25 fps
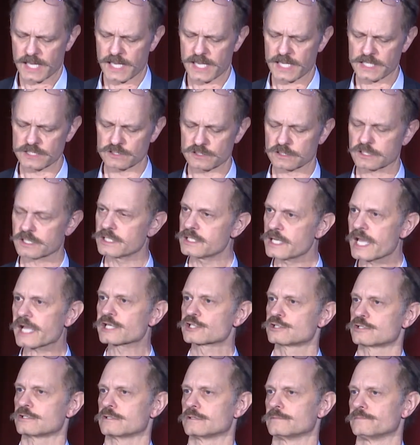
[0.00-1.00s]
and
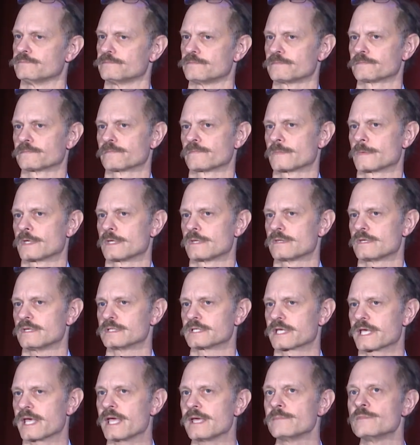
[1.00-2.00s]
connection
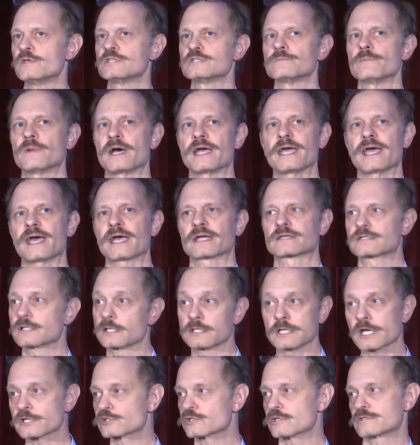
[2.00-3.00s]
that came into my
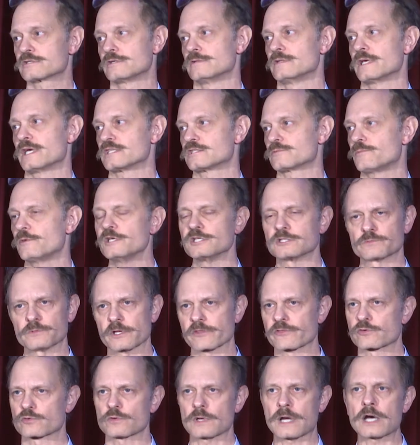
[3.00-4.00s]
acting, not just in that speech,
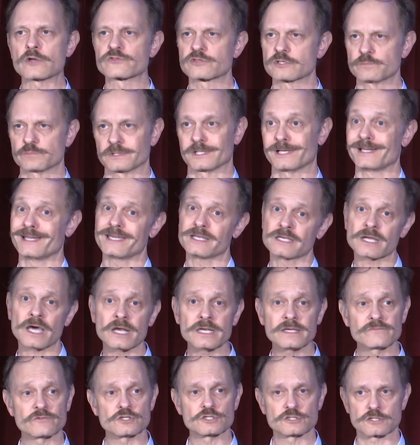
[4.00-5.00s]
but throughout the play, and
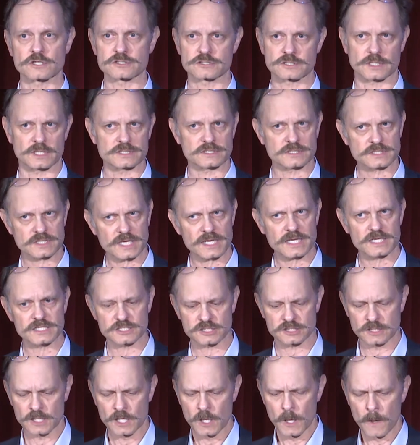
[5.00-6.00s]
not even just on
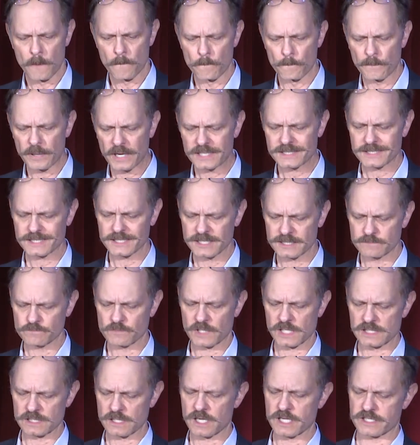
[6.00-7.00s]
stage, but
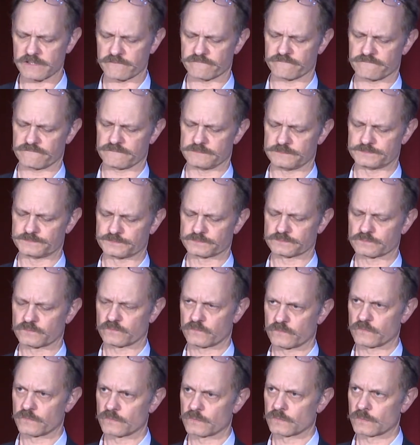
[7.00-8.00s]
in my life.
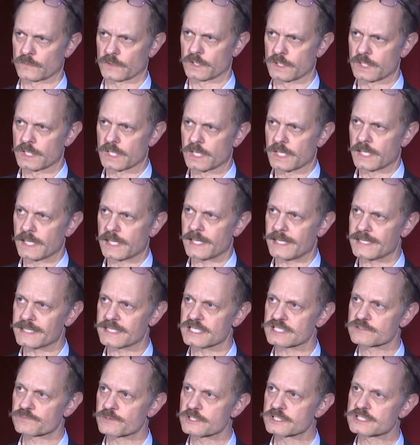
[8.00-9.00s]

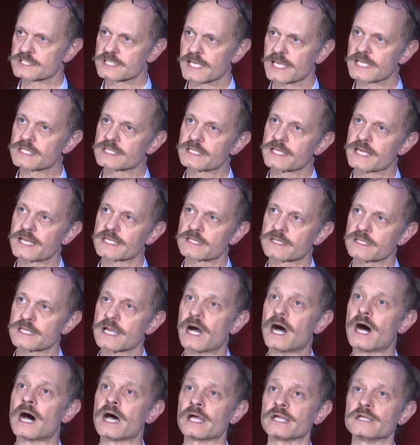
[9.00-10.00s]
It has been said that
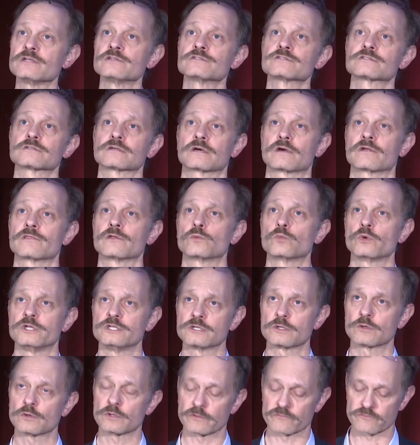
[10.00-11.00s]
the eyes are the
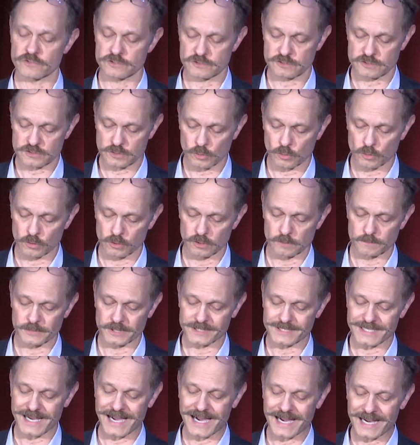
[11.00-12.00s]
window of the soul,
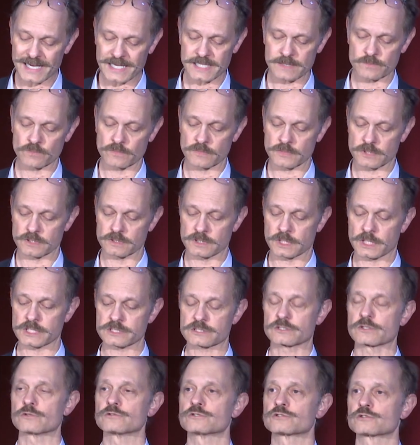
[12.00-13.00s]
but I'm
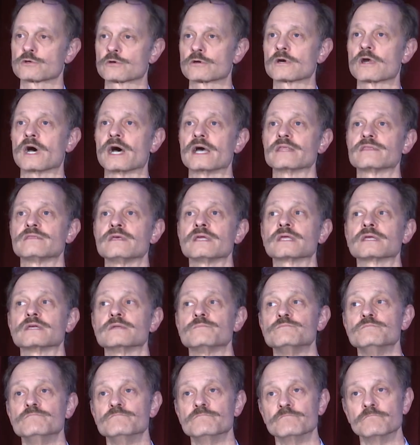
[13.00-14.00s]
not so sure. I think
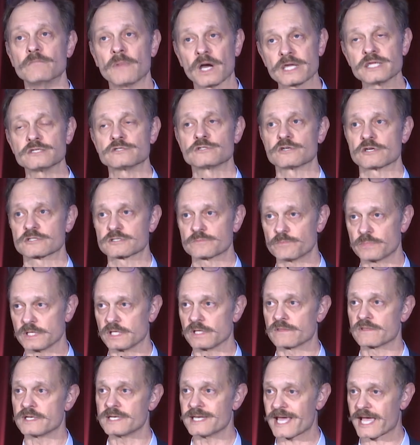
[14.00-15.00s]
it might just
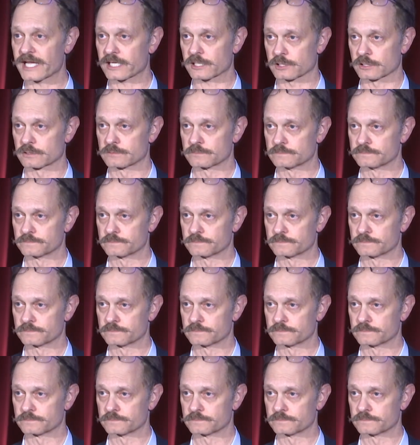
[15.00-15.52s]
be the neck.